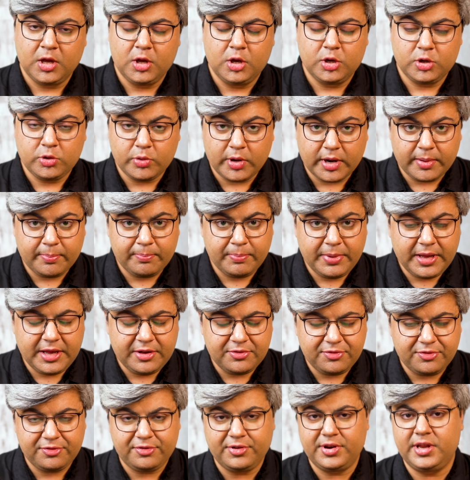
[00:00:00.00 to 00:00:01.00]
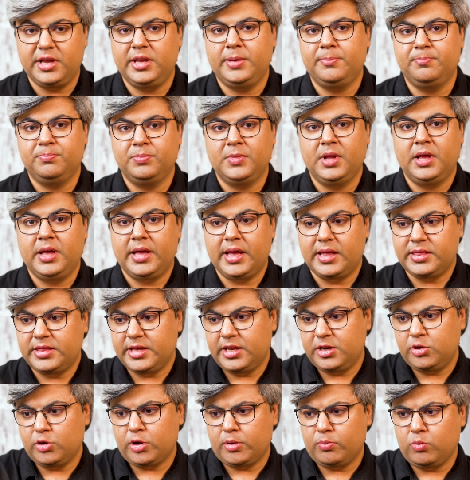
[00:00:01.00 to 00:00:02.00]
You are being free, and
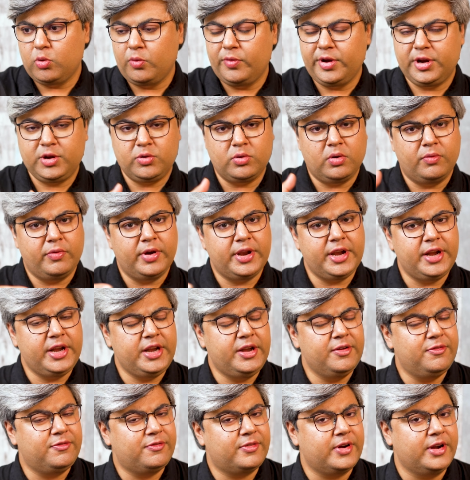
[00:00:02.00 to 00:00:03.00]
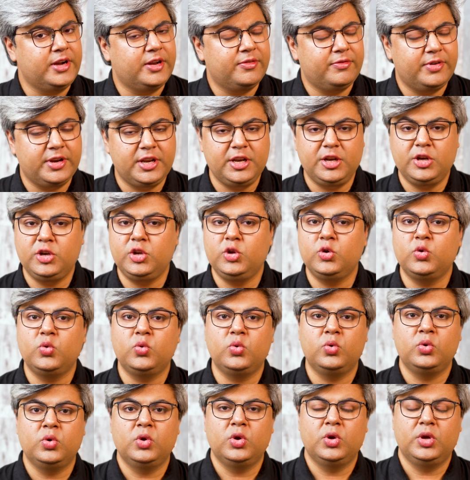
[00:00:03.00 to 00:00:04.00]
then you are moving to a very different, a very
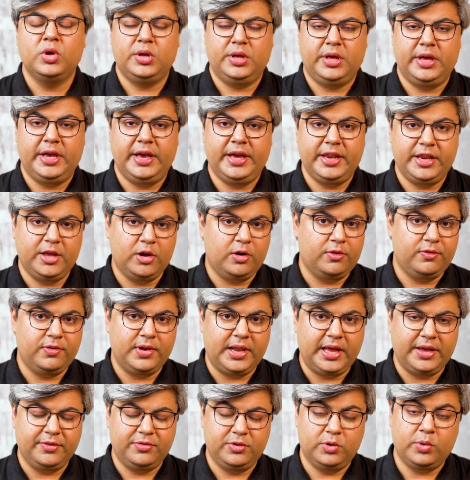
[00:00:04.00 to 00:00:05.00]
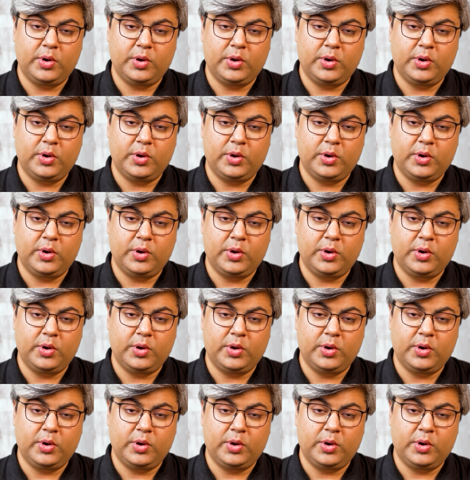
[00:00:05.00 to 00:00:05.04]
new area of life.